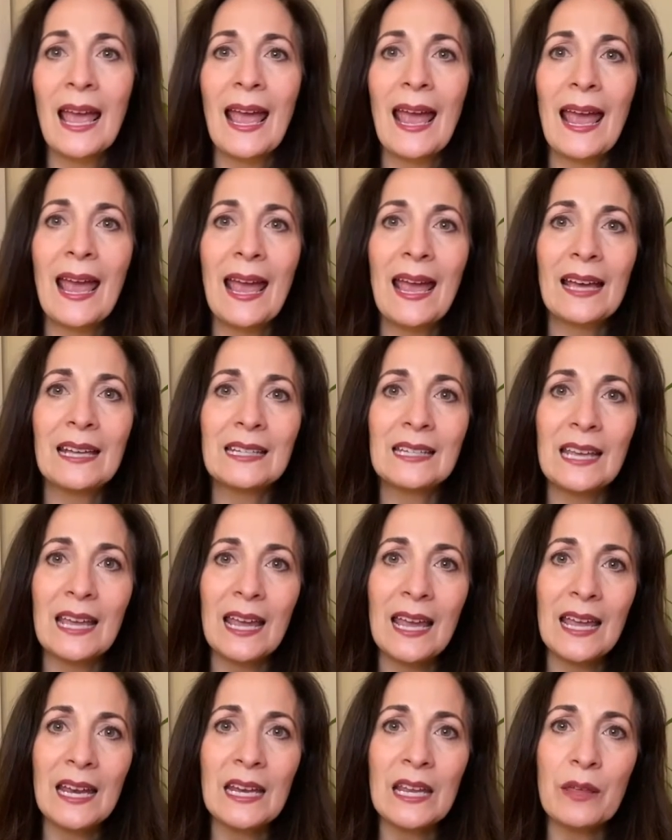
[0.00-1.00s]
and
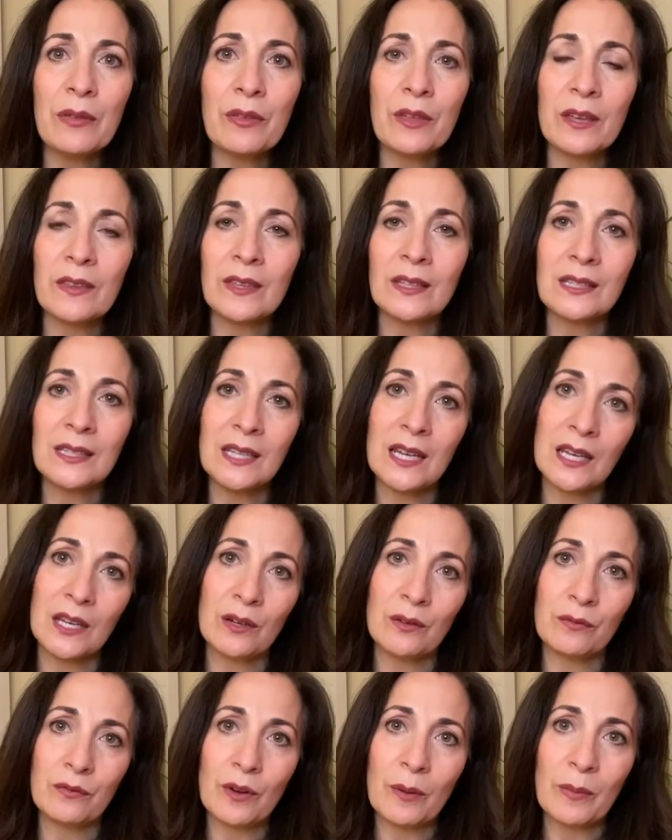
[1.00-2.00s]
anything that's
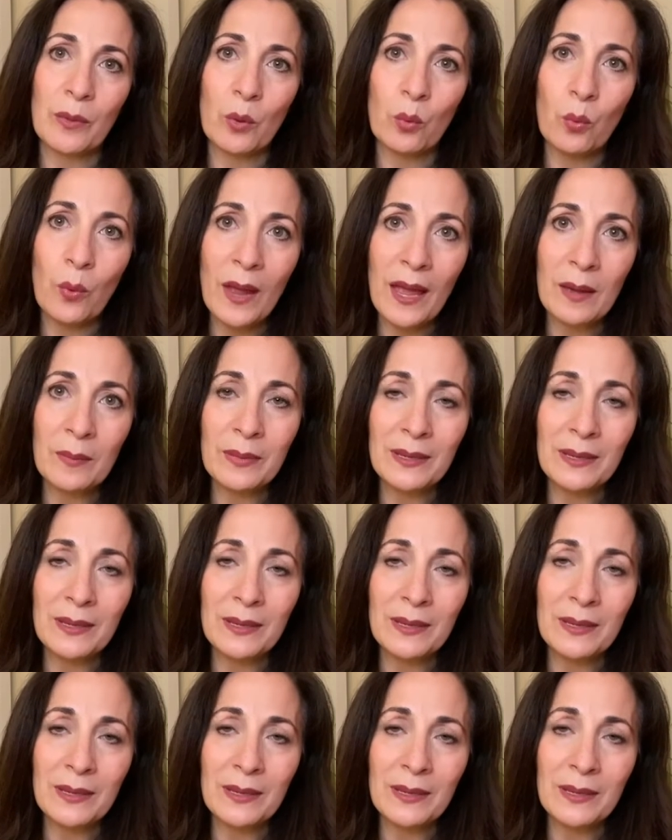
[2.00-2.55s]
taken from the web